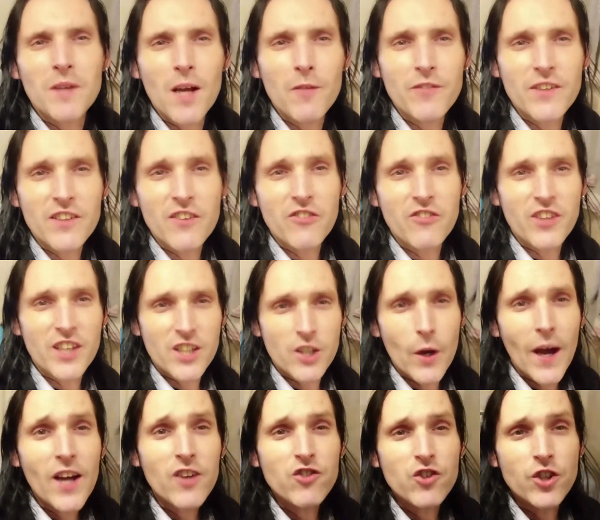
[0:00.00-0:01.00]
Lovely to see
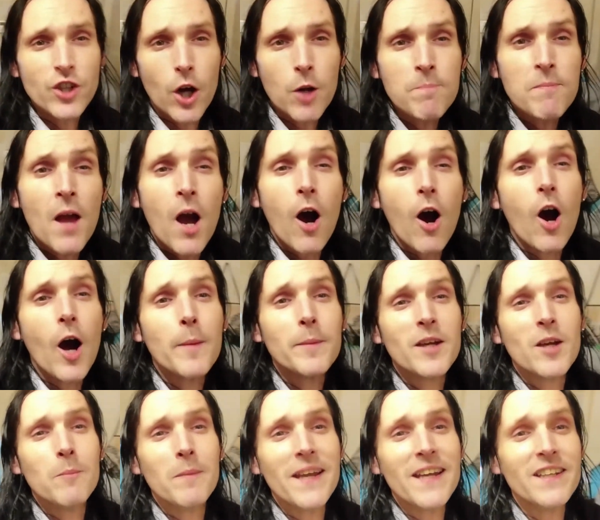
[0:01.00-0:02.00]
you. As you know,
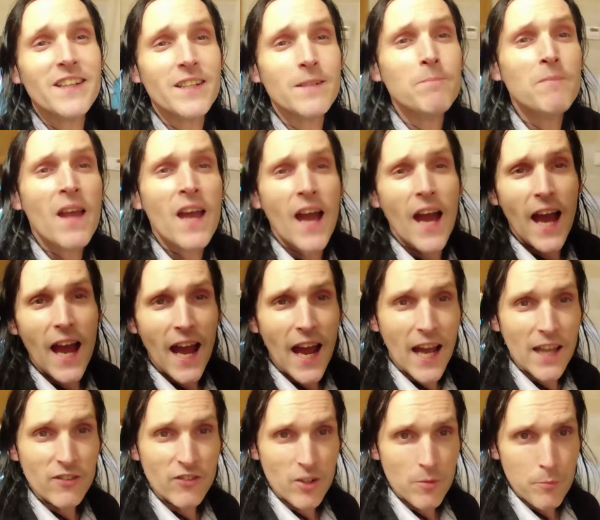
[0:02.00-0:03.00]
I'm comedian
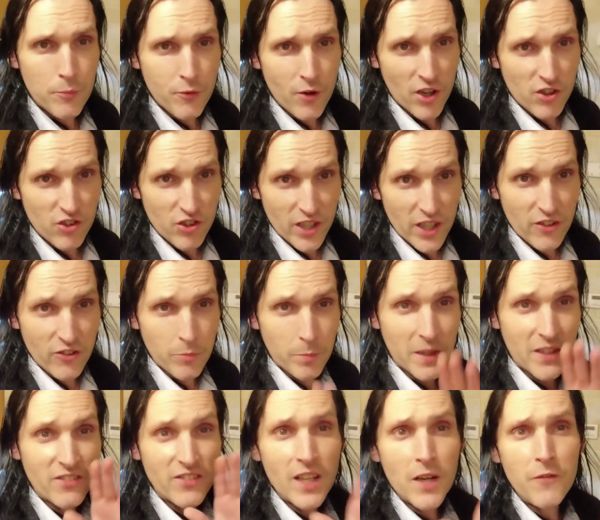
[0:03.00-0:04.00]
and impressionist,
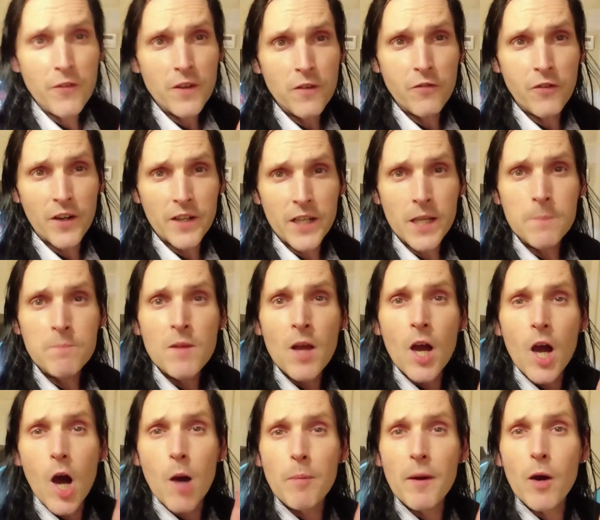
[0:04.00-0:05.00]
but there's nothing funny
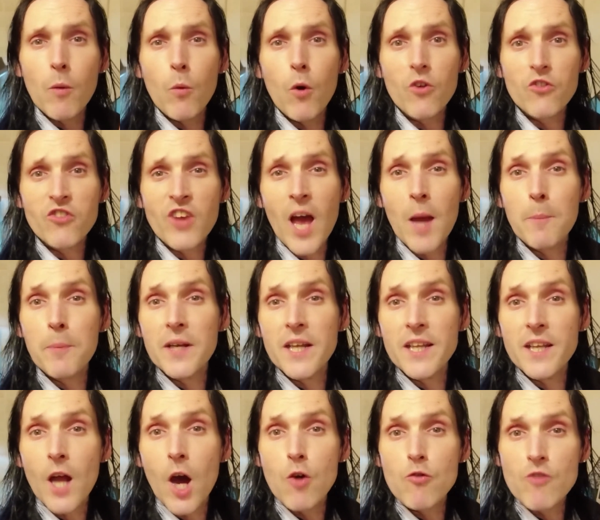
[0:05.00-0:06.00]
about what's
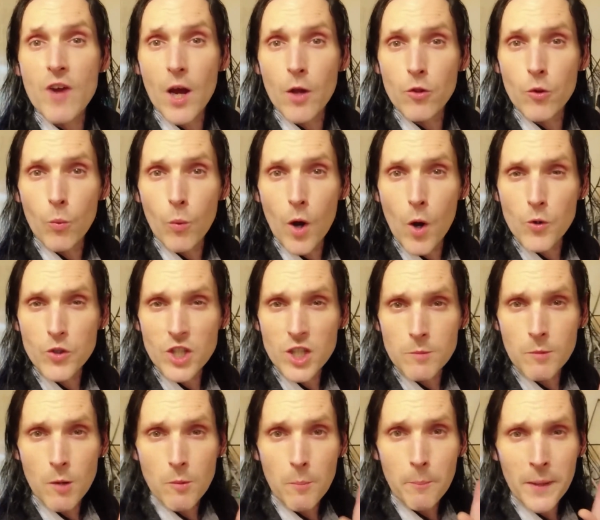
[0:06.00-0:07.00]
happening around the world at
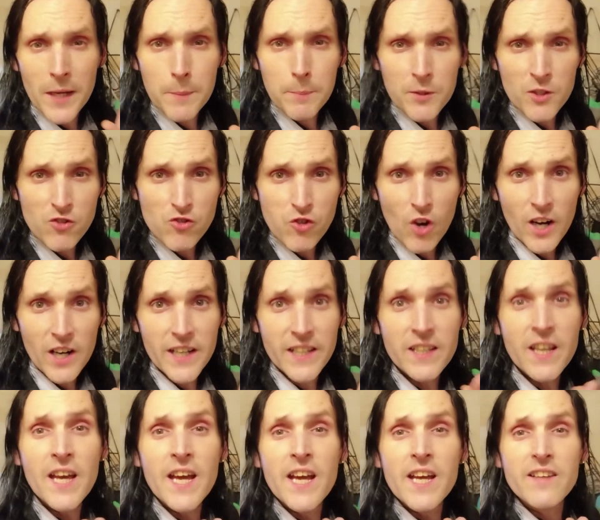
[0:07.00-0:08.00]
the moment. People are
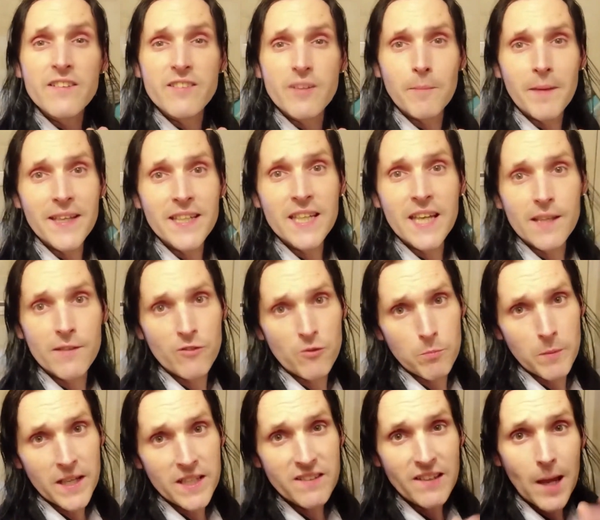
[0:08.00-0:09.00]
struggling to make ends
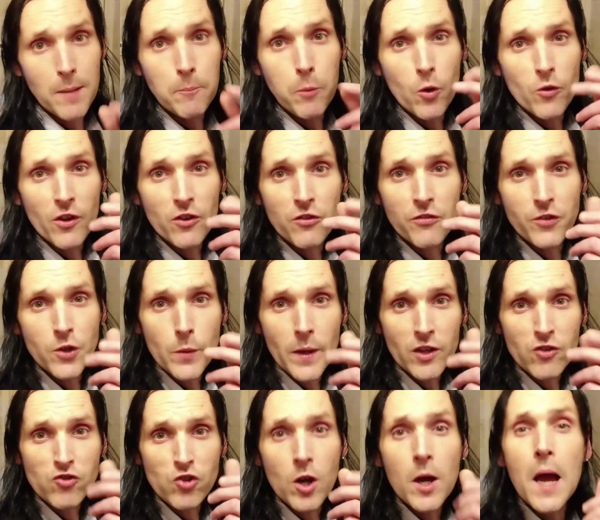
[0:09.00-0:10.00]
meet and put those few
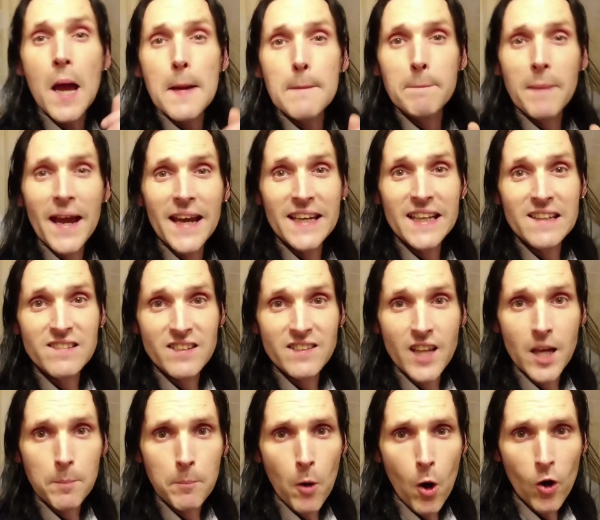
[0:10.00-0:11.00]
extra pennies
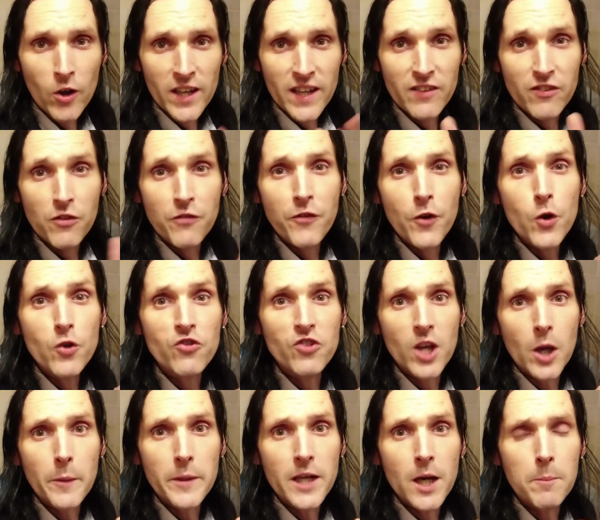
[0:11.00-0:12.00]
in their pockets. Food's
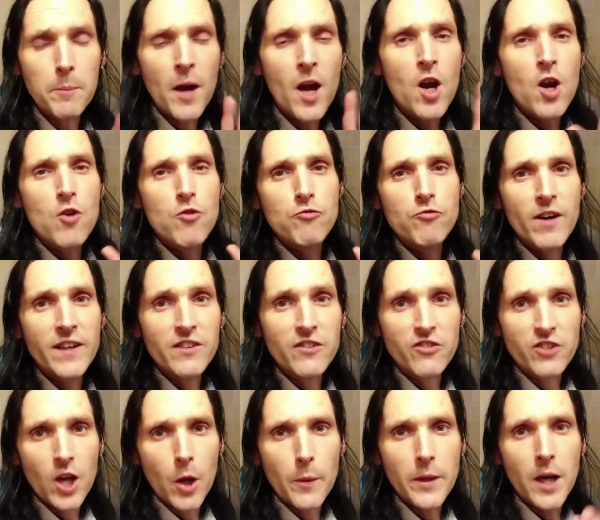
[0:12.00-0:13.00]
going up,
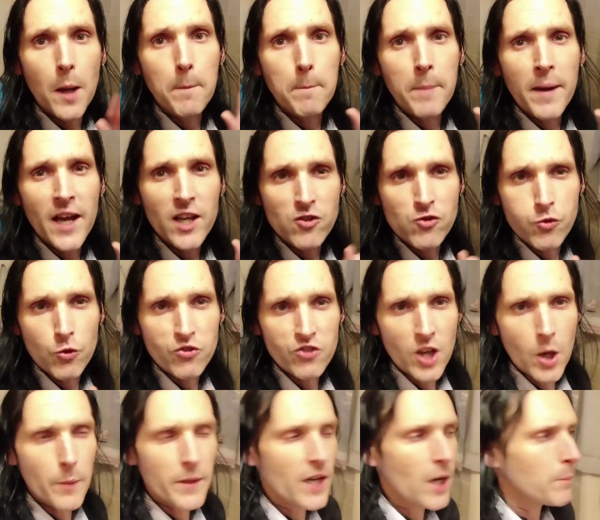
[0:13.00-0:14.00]
rent's going up,
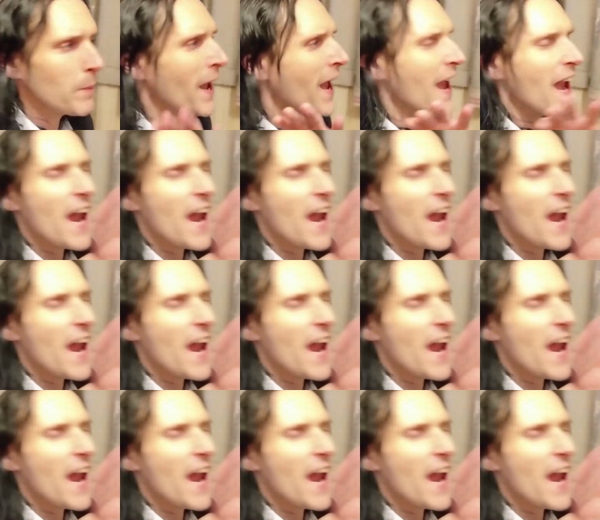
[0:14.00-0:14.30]
petrol's going up.